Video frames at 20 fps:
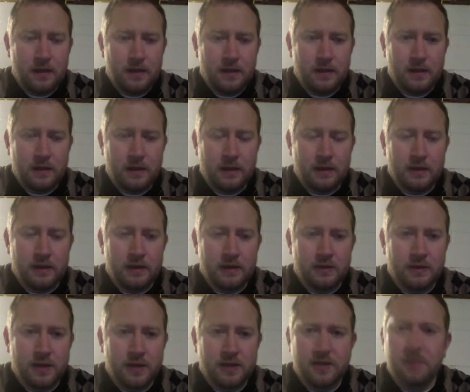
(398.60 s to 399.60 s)
I
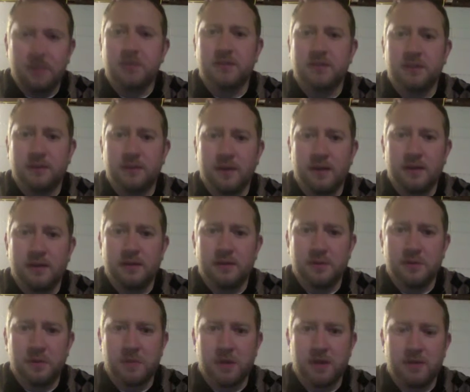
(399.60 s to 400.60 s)
tried to tell myself it was
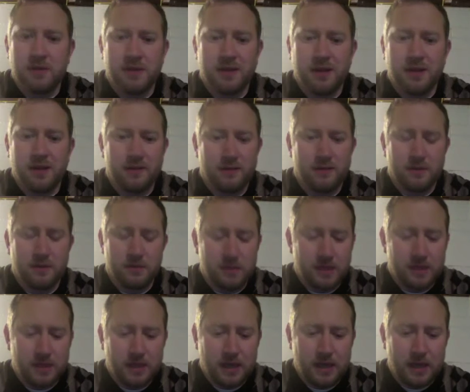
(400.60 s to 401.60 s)
bringing me comfort,
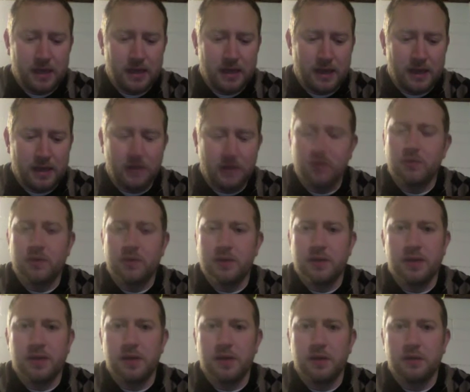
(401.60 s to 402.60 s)
but I don't really
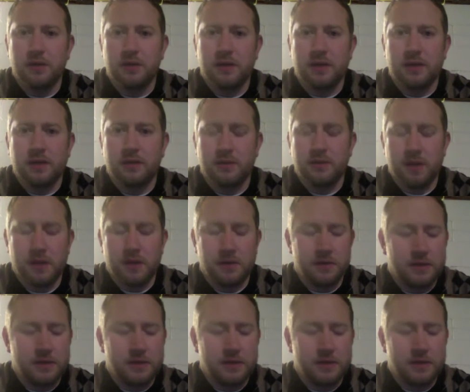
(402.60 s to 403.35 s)
know. I don't know.